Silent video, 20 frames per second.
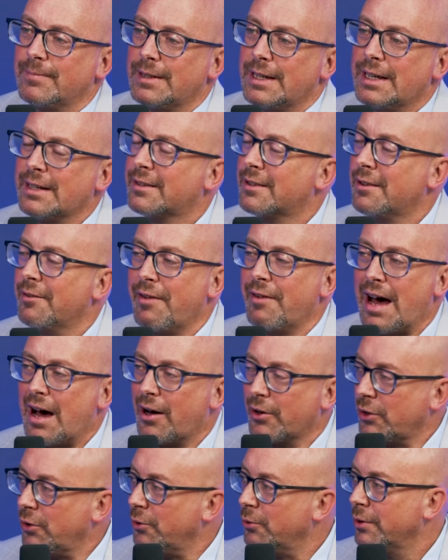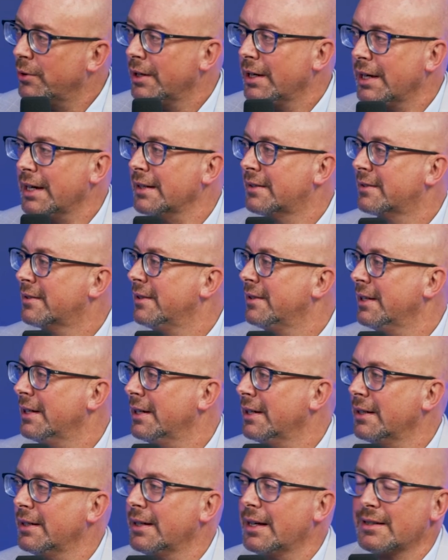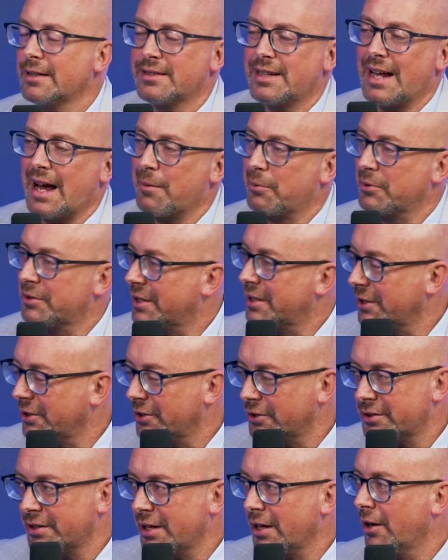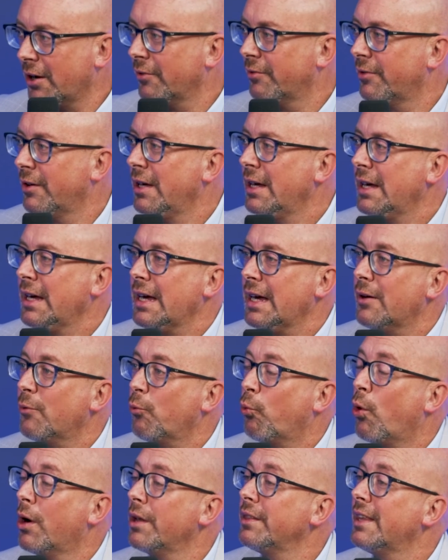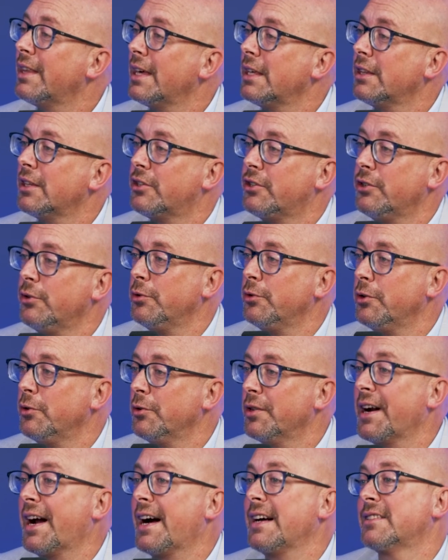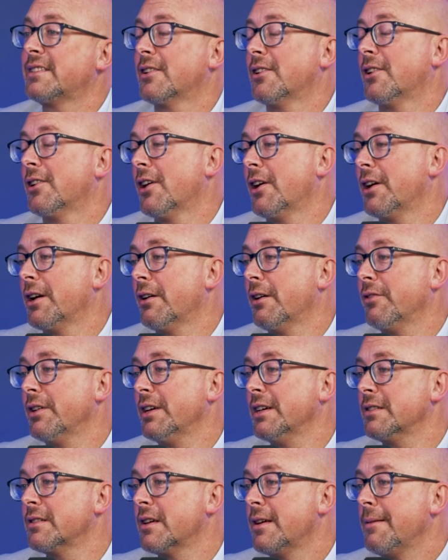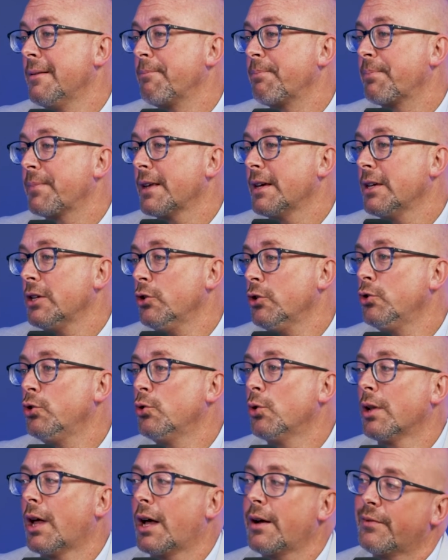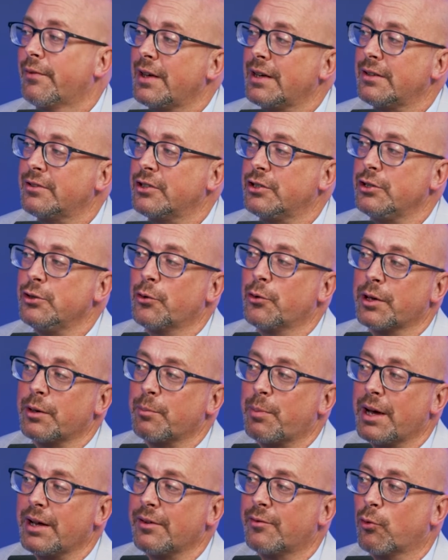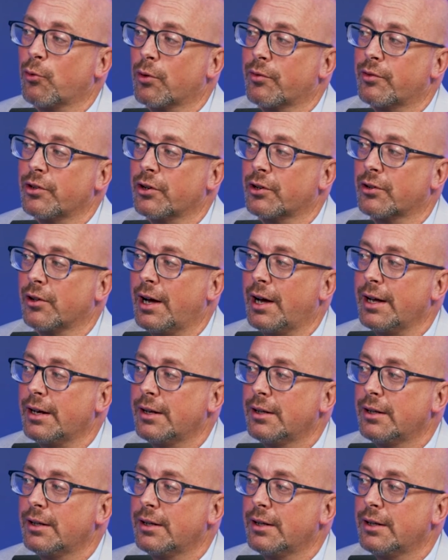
It's the value. It's the establishing yourself. One thing that do that I saw a lot of is you do a lot of things that you don't get paid for your client.